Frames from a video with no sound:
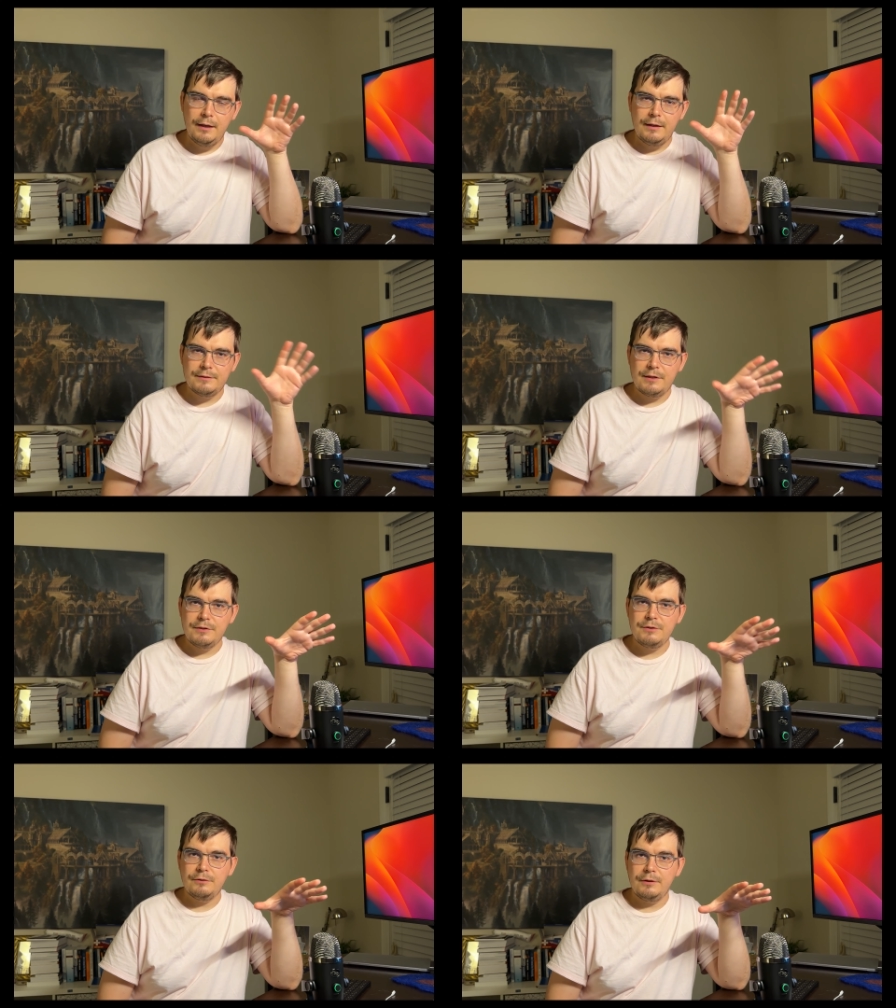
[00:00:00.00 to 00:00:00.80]

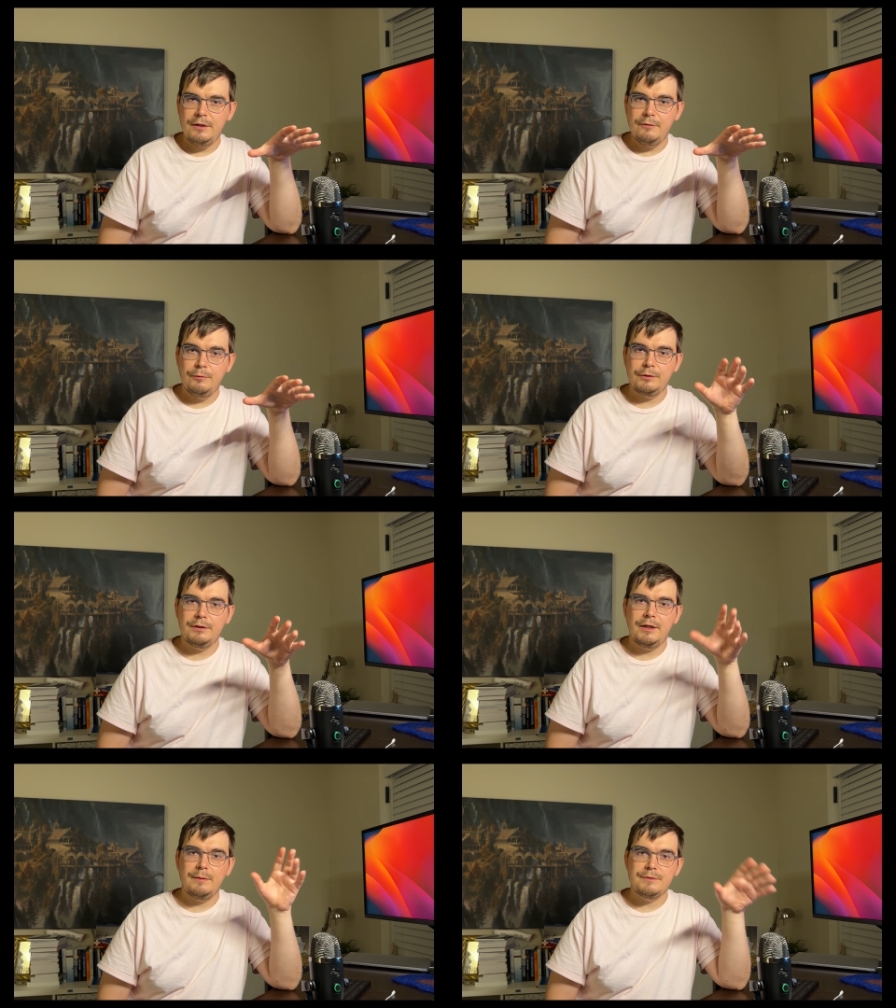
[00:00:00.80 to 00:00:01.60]
essentially what
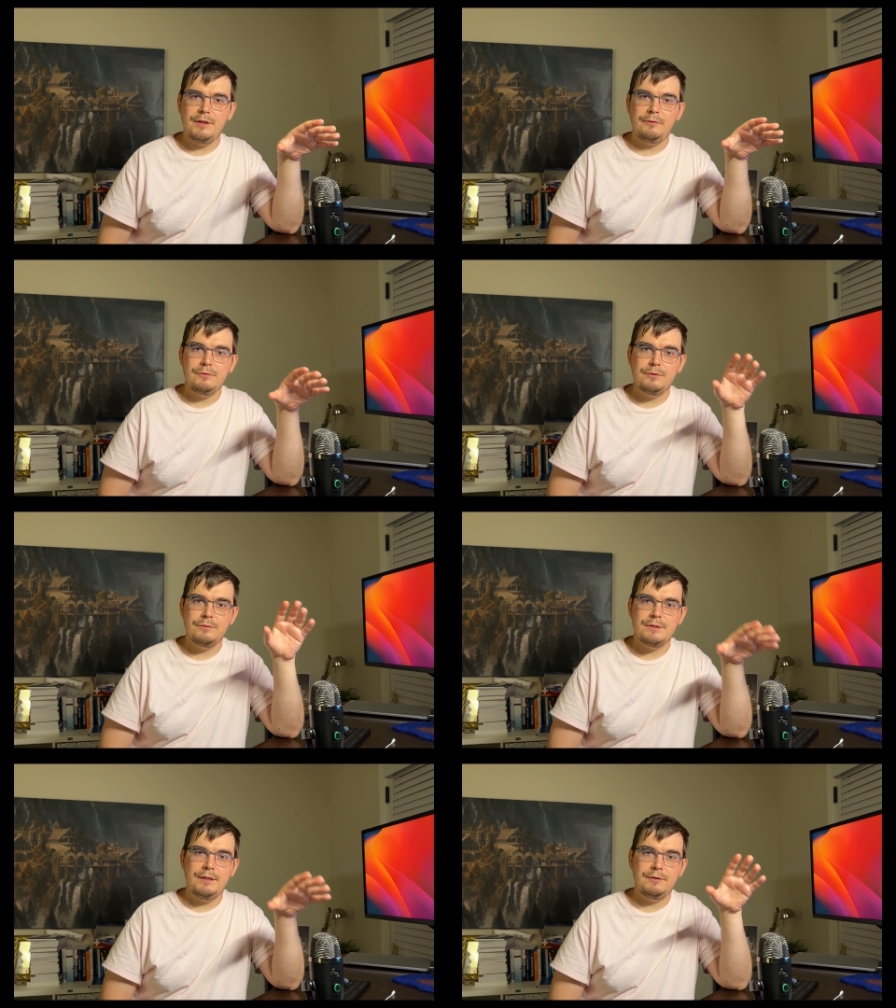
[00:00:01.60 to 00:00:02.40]
it comes down to
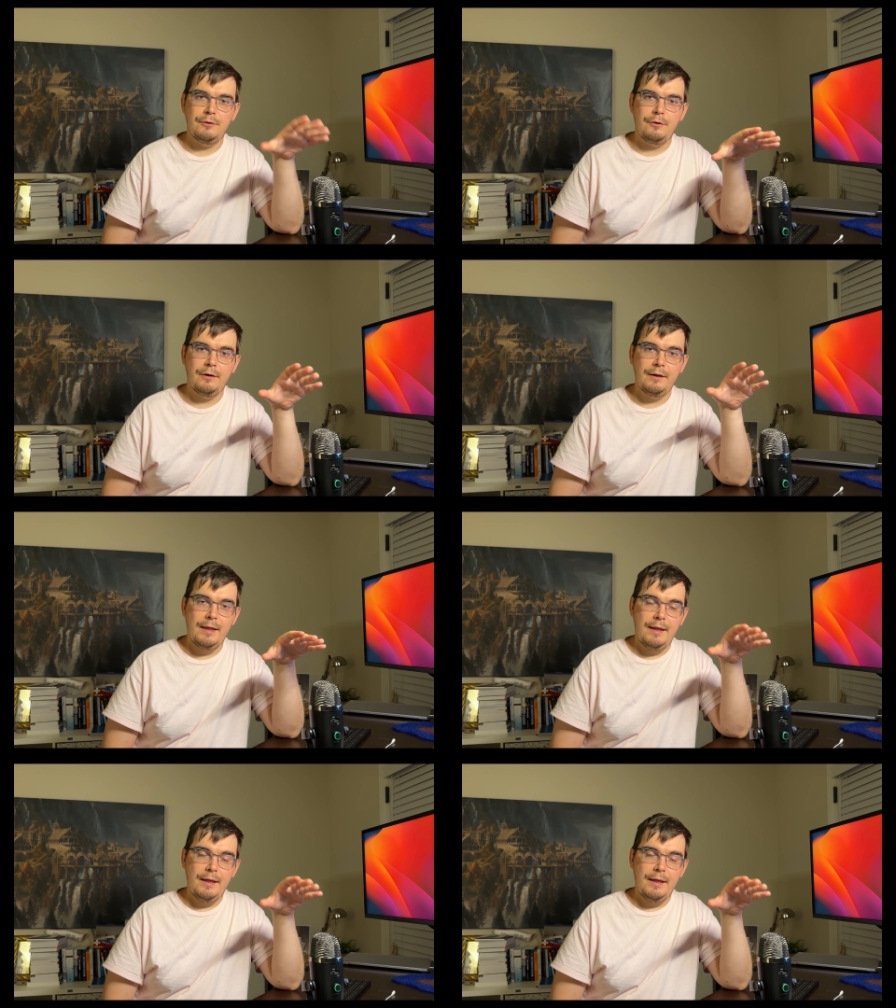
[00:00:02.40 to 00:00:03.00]
is that your